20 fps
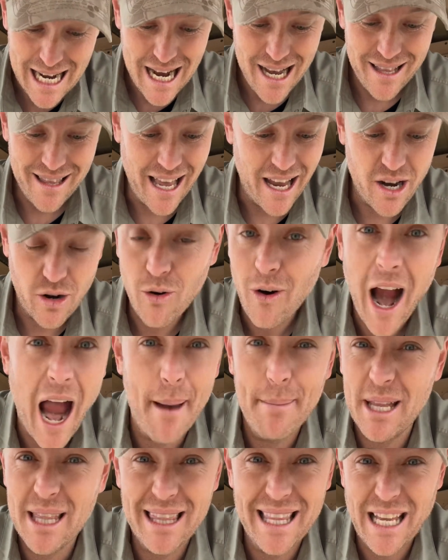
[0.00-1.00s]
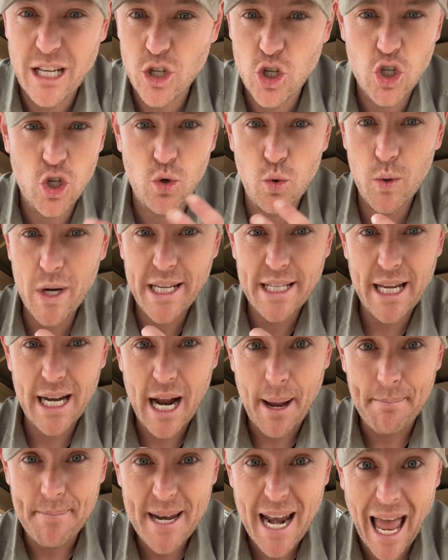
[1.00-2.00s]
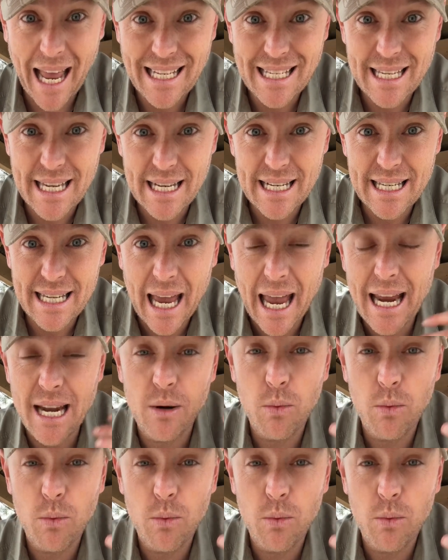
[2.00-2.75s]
They grab it and they squeeze it up nice and tight.